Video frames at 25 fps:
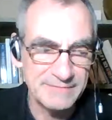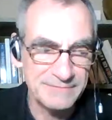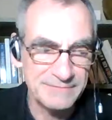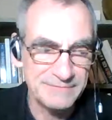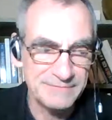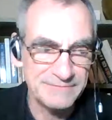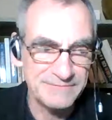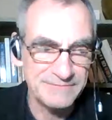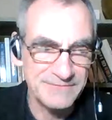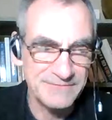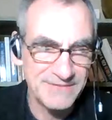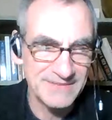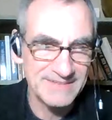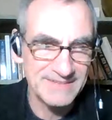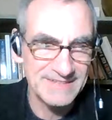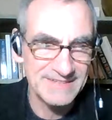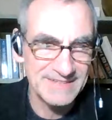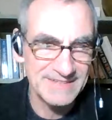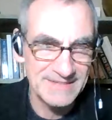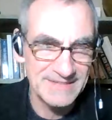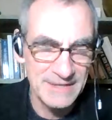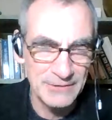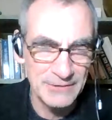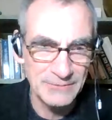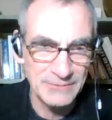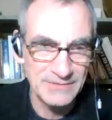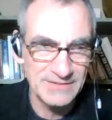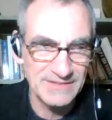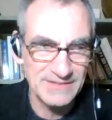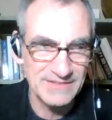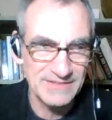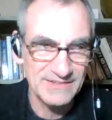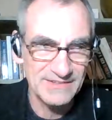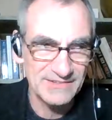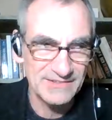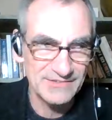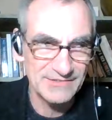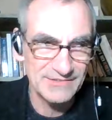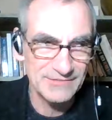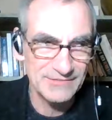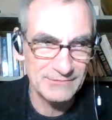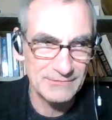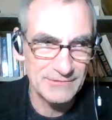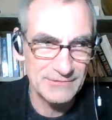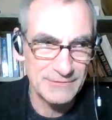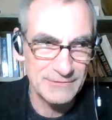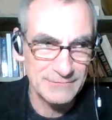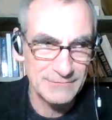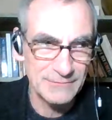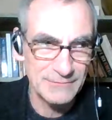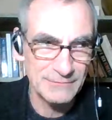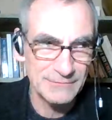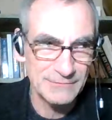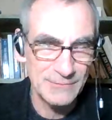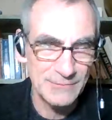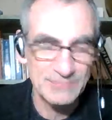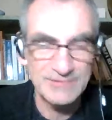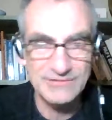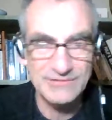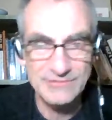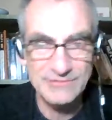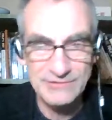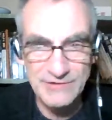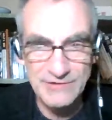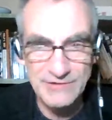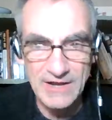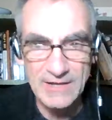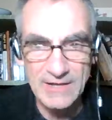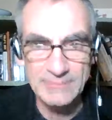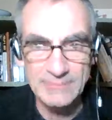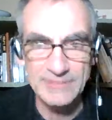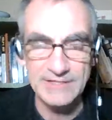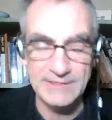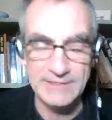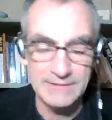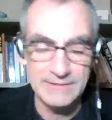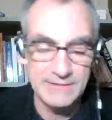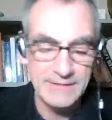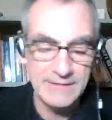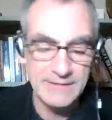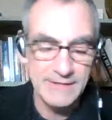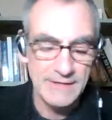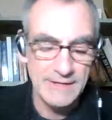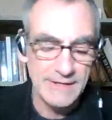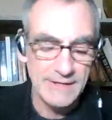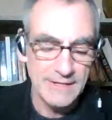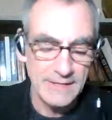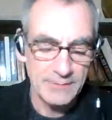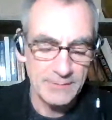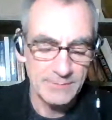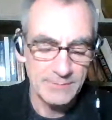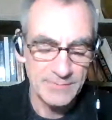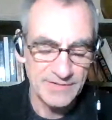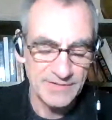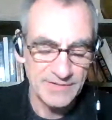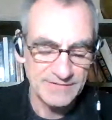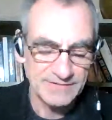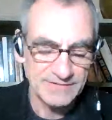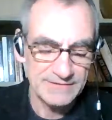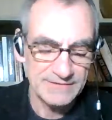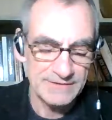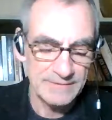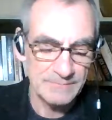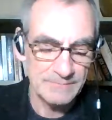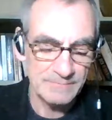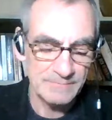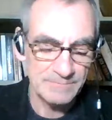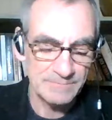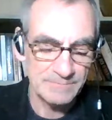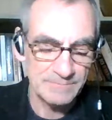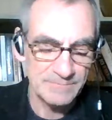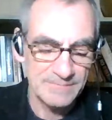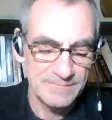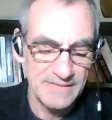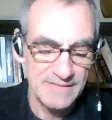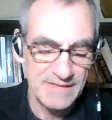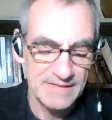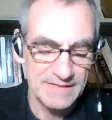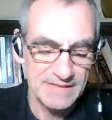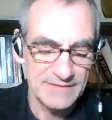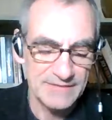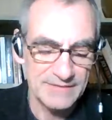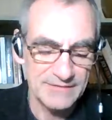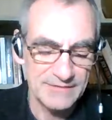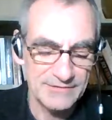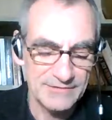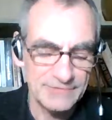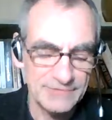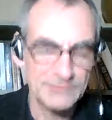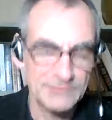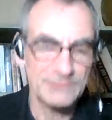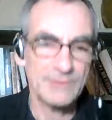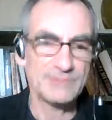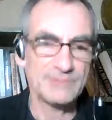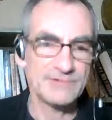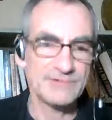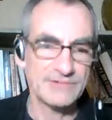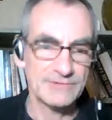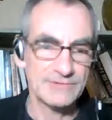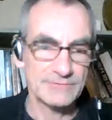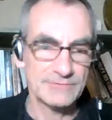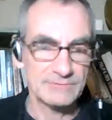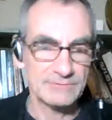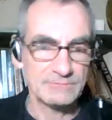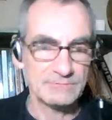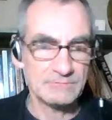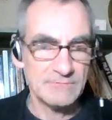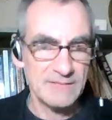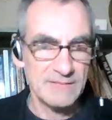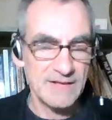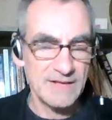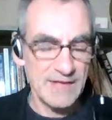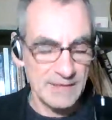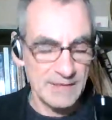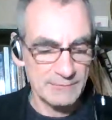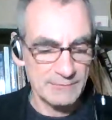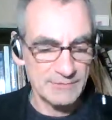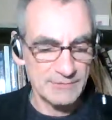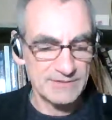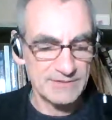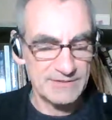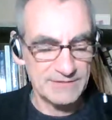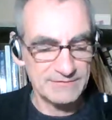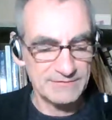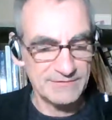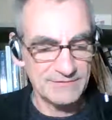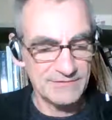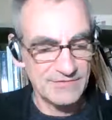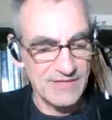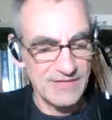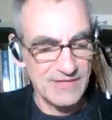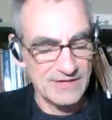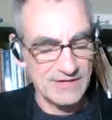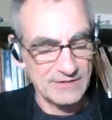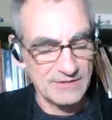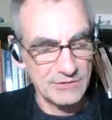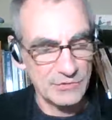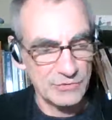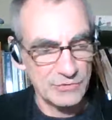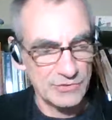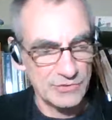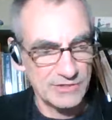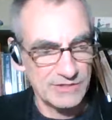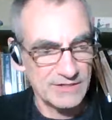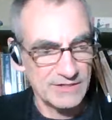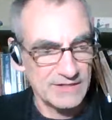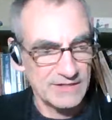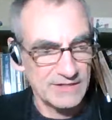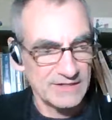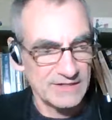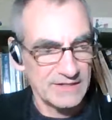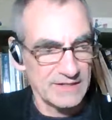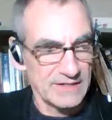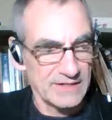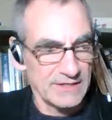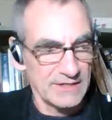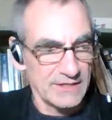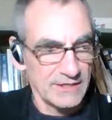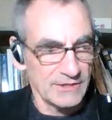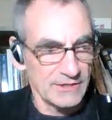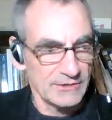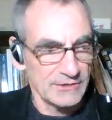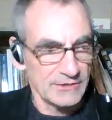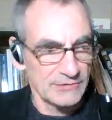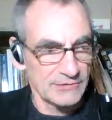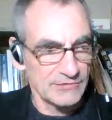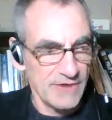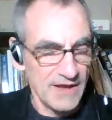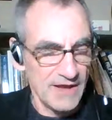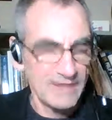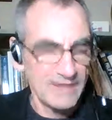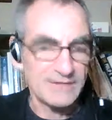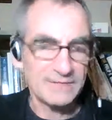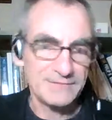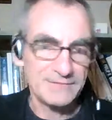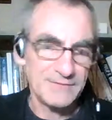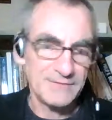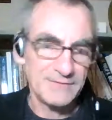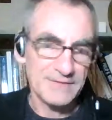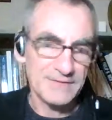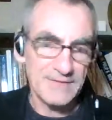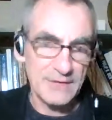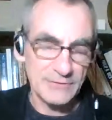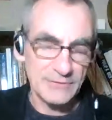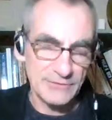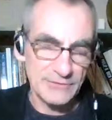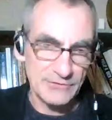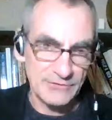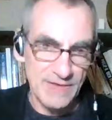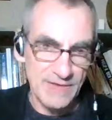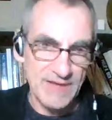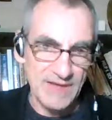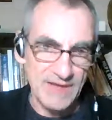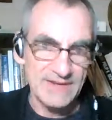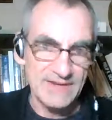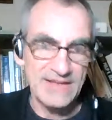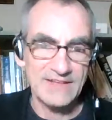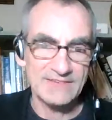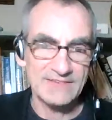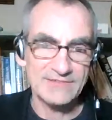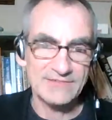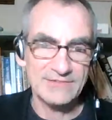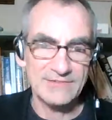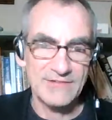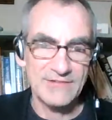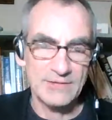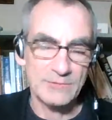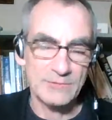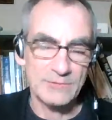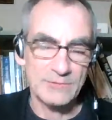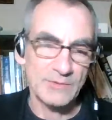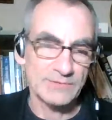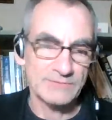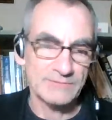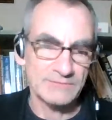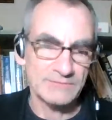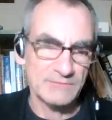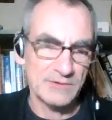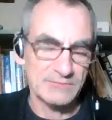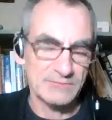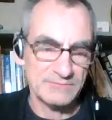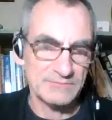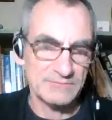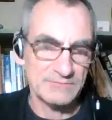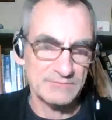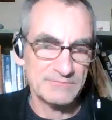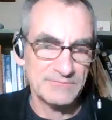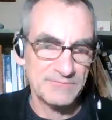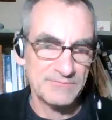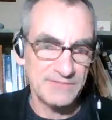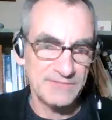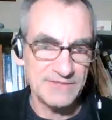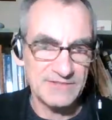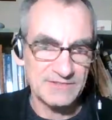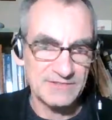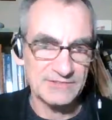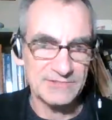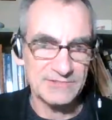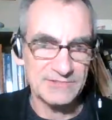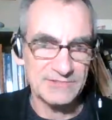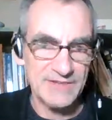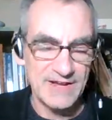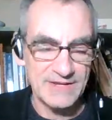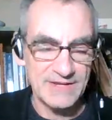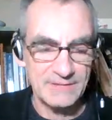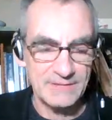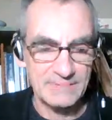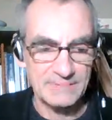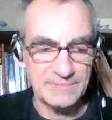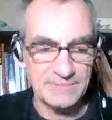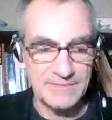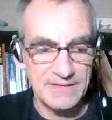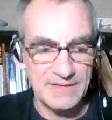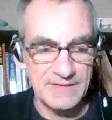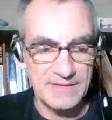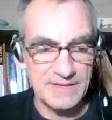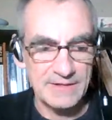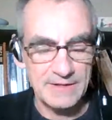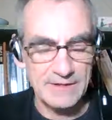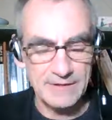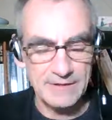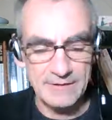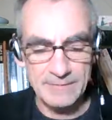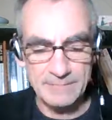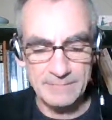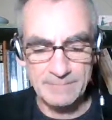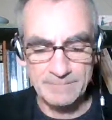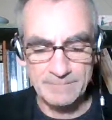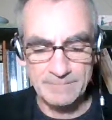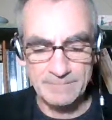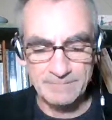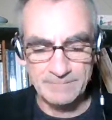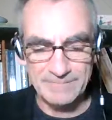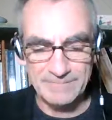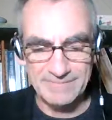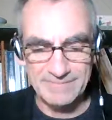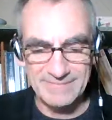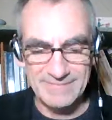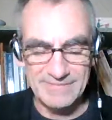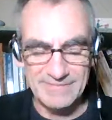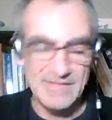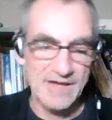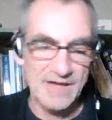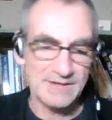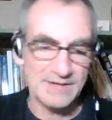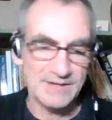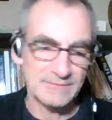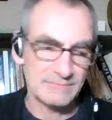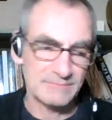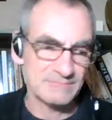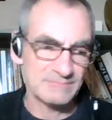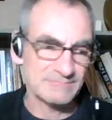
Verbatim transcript: feeling it out is different from describing it but um, the description i would give is that you're you're trying to feel out the right answer, like what what feels right, um, not